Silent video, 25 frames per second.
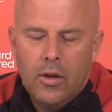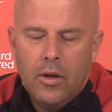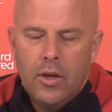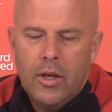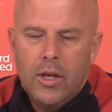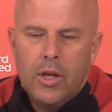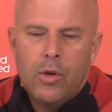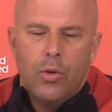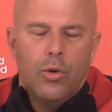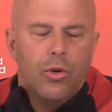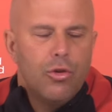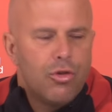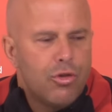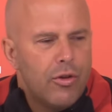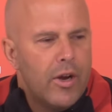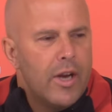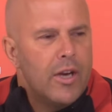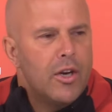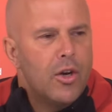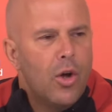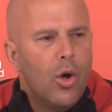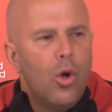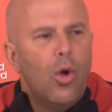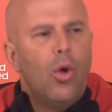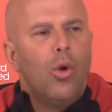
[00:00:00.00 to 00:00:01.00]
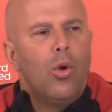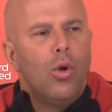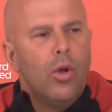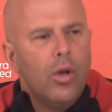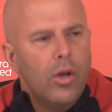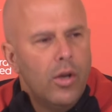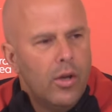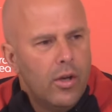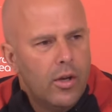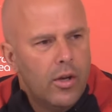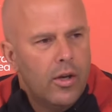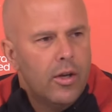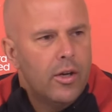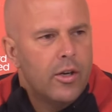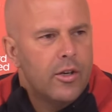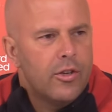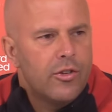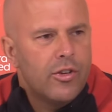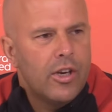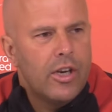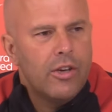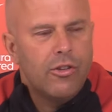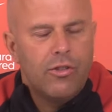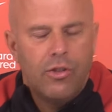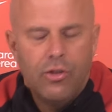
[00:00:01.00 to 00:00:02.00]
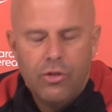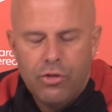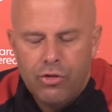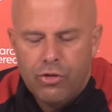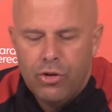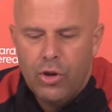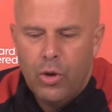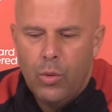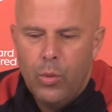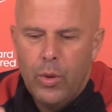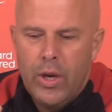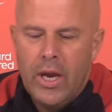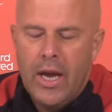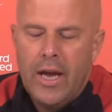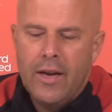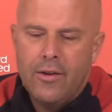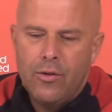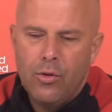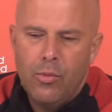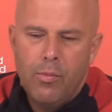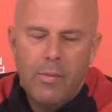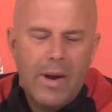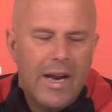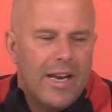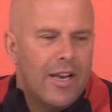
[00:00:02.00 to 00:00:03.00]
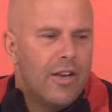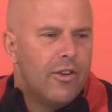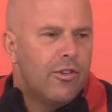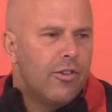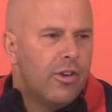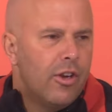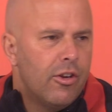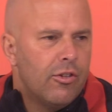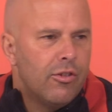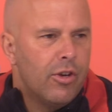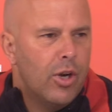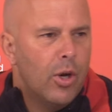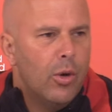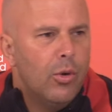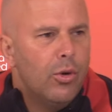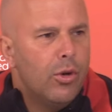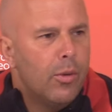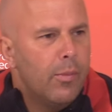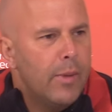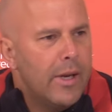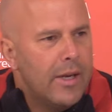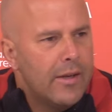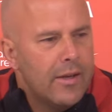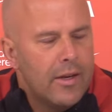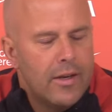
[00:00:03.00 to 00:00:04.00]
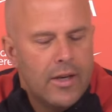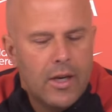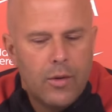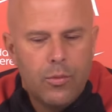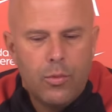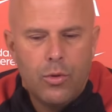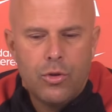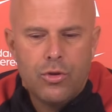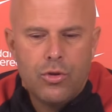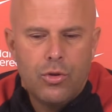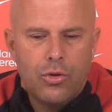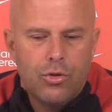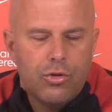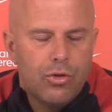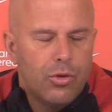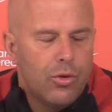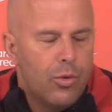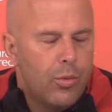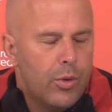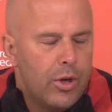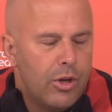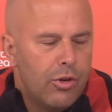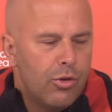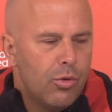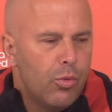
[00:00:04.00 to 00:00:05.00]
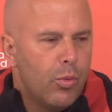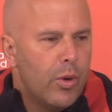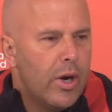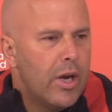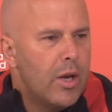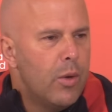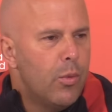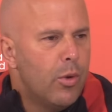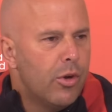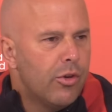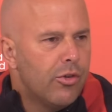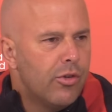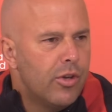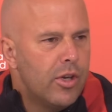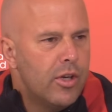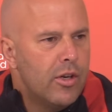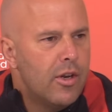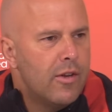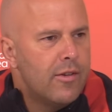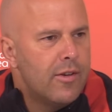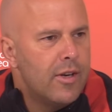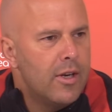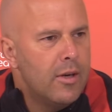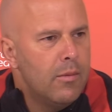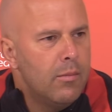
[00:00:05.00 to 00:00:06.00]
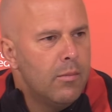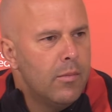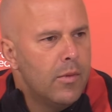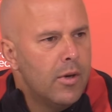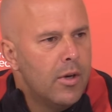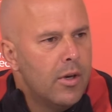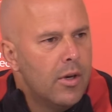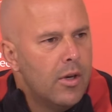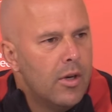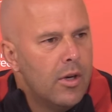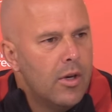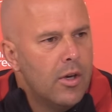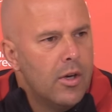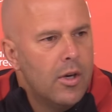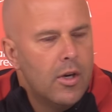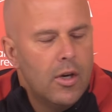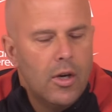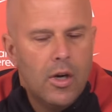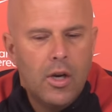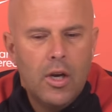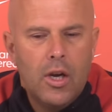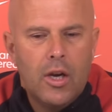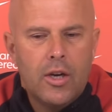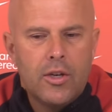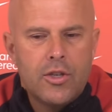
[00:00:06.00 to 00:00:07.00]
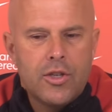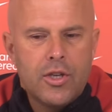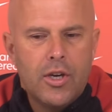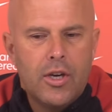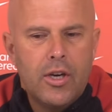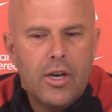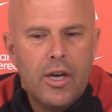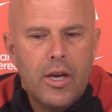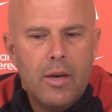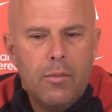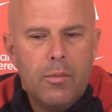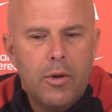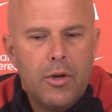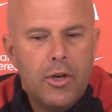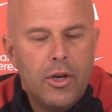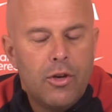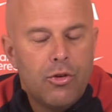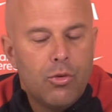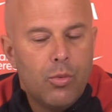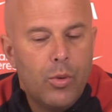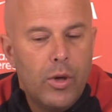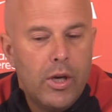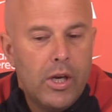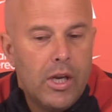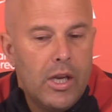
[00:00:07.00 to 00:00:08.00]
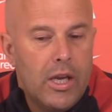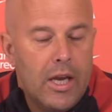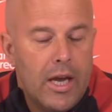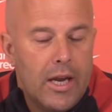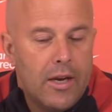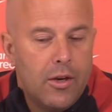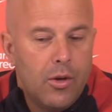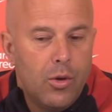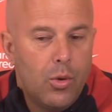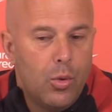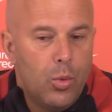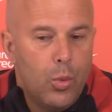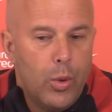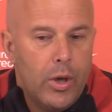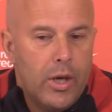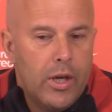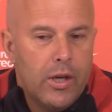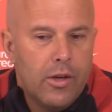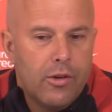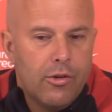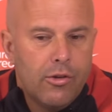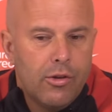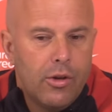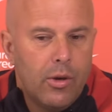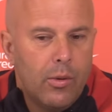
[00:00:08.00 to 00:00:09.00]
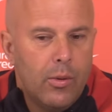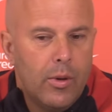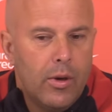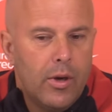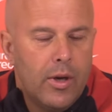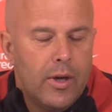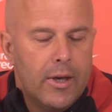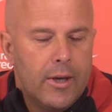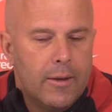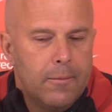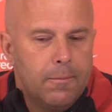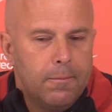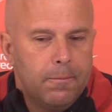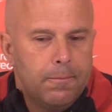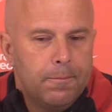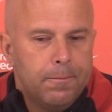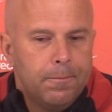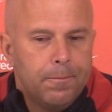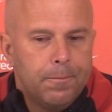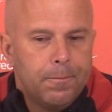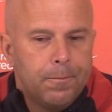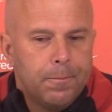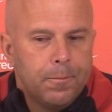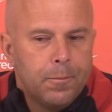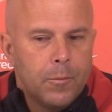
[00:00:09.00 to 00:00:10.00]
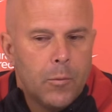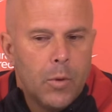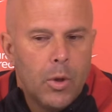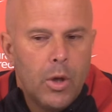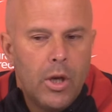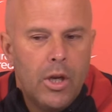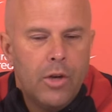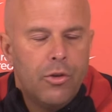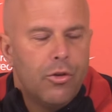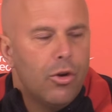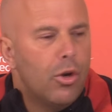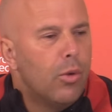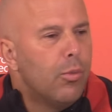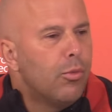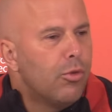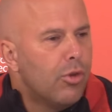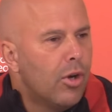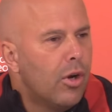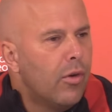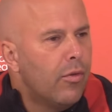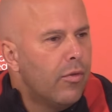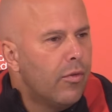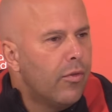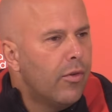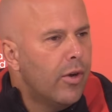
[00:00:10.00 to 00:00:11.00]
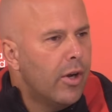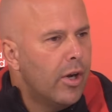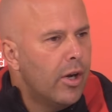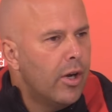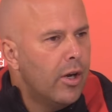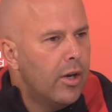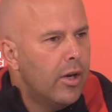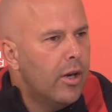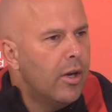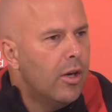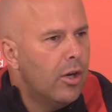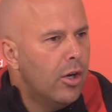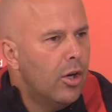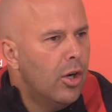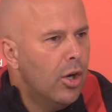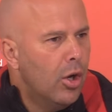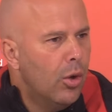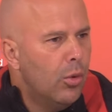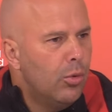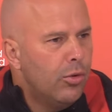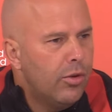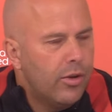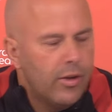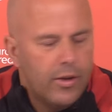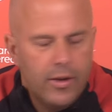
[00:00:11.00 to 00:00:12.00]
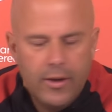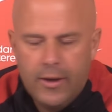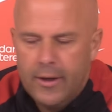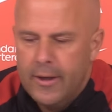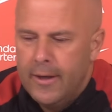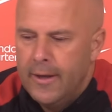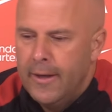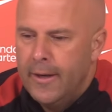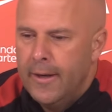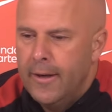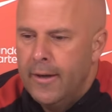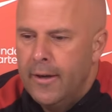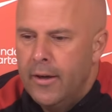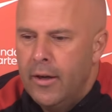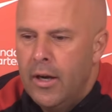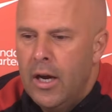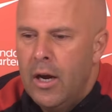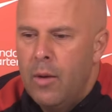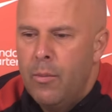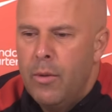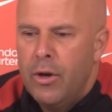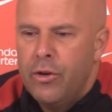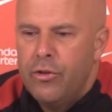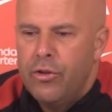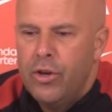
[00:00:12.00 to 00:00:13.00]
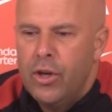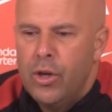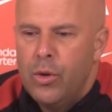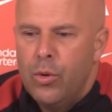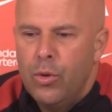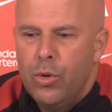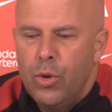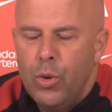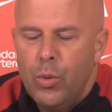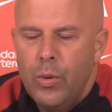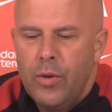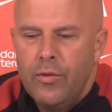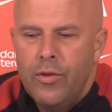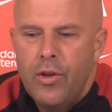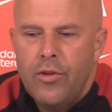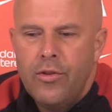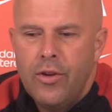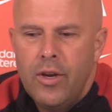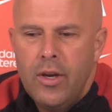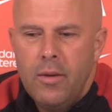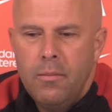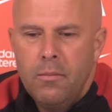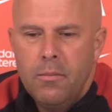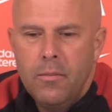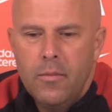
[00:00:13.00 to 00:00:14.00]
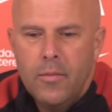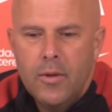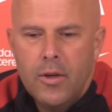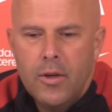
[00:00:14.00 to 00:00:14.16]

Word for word: he couldn't train the whole uh, session, so we had to manage his load a bit, and that was also the reason why he wasn't in the team last Sunday. But this week he had a good week, so uh, in terms of uh, load, uh, how much he could do with the team.